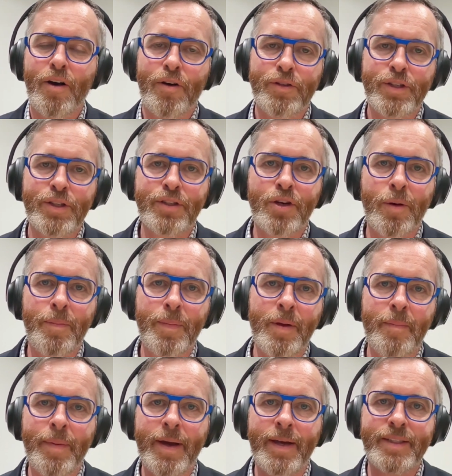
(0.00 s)
just copy
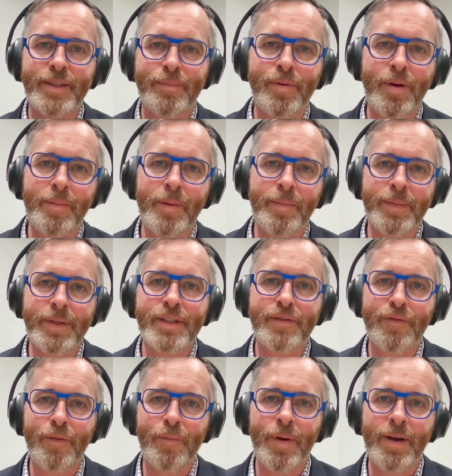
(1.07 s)
and paste the problem list
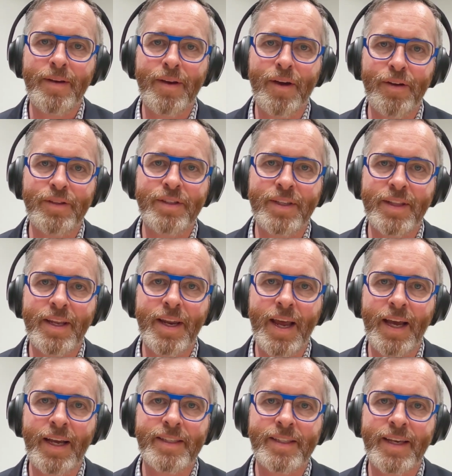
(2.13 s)
from one note to the
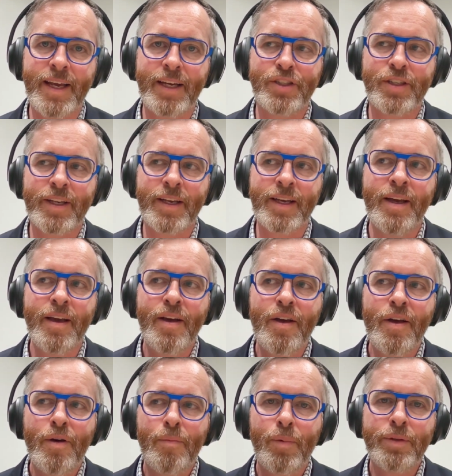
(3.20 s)
next. And actually,
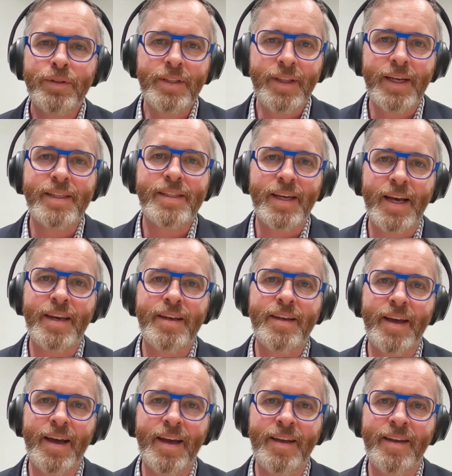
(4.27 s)
what did they say
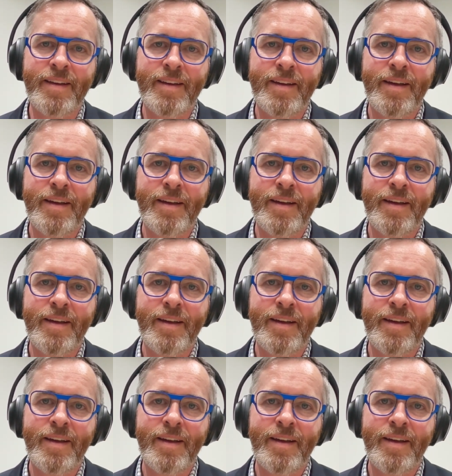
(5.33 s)
today?